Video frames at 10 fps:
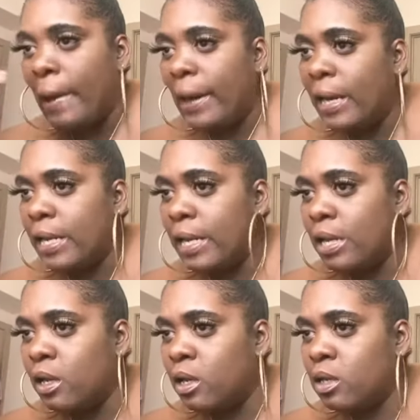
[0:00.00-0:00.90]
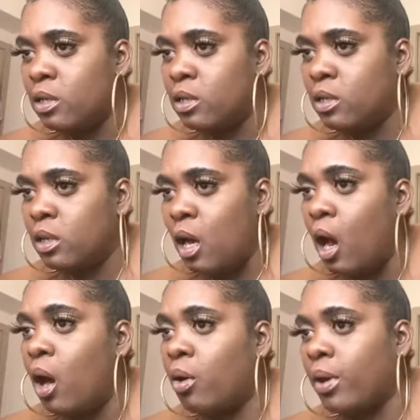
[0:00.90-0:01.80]
any,
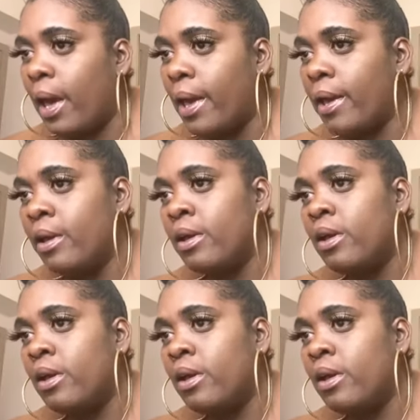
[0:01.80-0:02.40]
oh, okay.